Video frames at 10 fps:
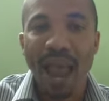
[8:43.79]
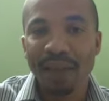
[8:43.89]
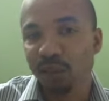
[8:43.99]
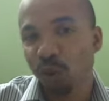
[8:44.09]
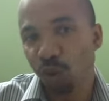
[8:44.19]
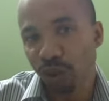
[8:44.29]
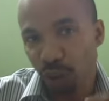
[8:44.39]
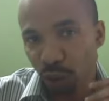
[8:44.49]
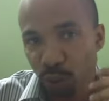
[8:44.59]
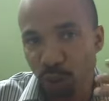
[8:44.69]
and then also
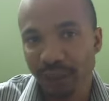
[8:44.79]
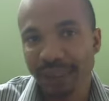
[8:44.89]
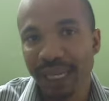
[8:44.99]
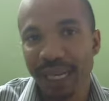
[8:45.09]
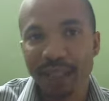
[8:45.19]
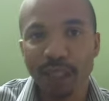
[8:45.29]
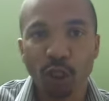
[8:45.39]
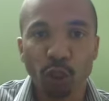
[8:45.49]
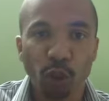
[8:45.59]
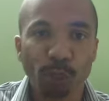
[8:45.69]
use the
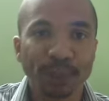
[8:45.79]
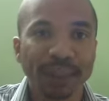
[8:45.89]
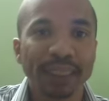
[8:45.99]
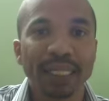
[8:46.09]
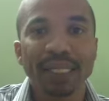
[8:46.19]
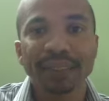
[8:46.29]
groups